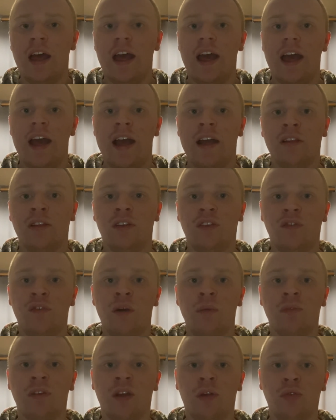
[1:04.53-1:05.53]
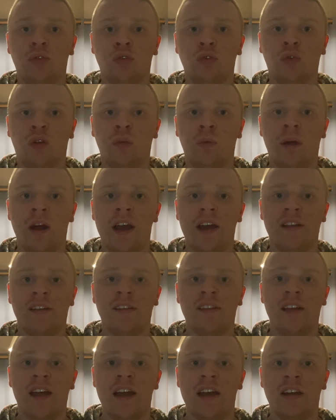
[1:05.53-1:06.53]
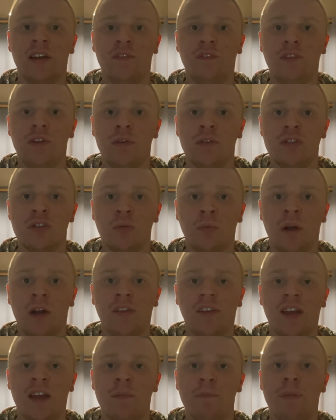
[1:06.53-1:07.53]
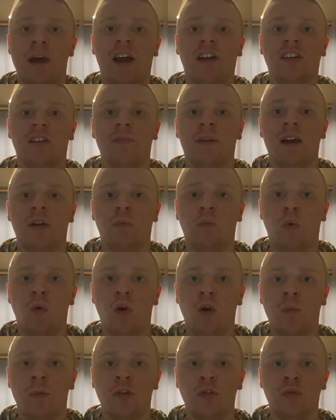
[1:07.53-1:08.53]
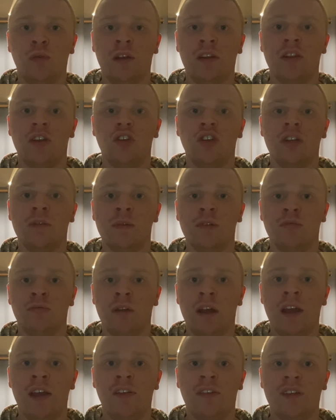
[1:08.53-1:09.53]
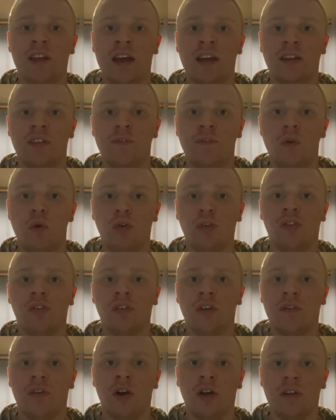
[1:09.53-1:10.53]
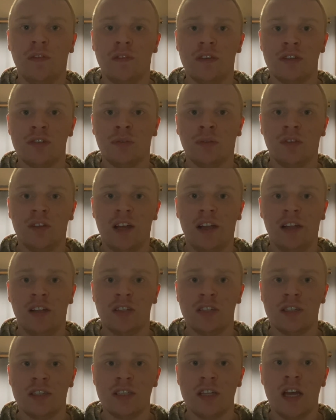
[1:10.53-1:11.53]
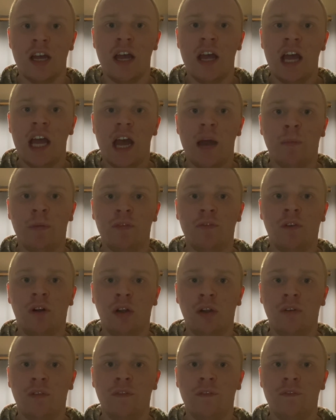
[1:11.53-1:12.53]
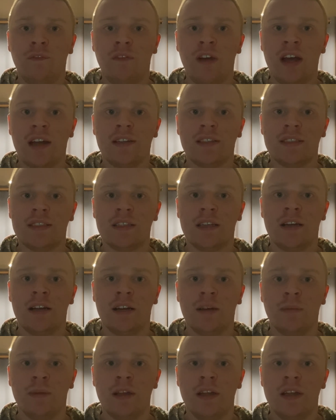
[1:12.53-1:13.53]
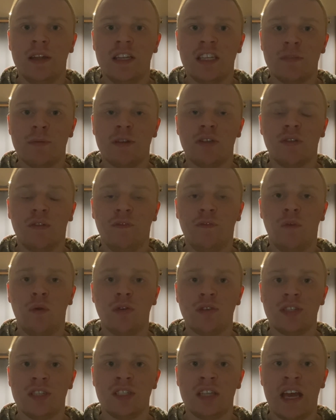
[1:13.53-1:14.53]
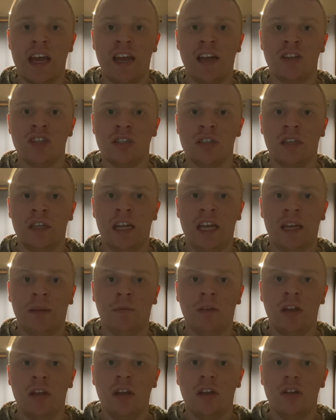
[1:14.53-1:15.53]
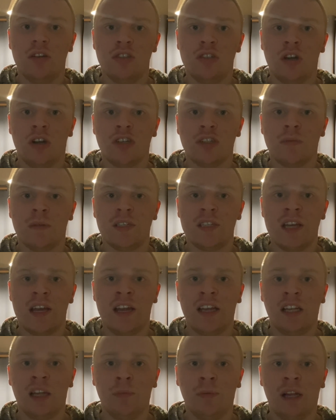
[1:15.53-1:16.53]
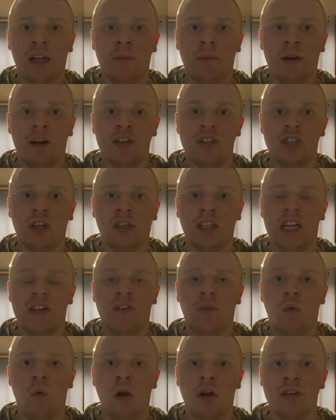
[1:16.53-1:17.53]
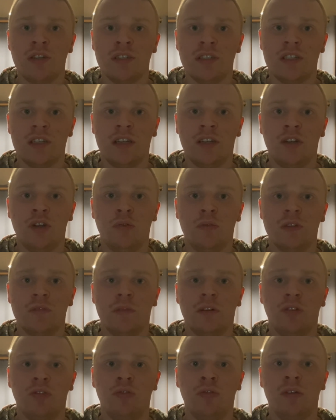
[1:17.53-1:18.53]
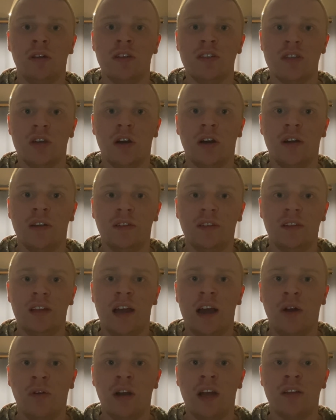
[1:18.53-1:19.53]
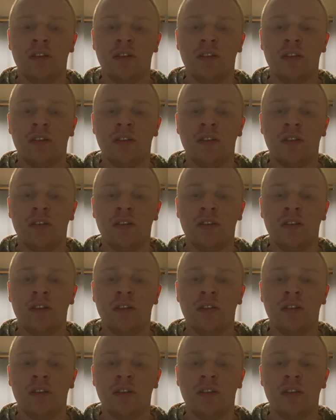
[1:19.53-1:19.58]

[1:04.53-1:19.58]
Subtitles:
And this film tells a story where it's set in a future where it's impacted by war between the human race and the forces of artificial intelligence. And we follow FEX Special Forces agent named Joshua Taylor, played by John David Washington, who is recruited to hunt down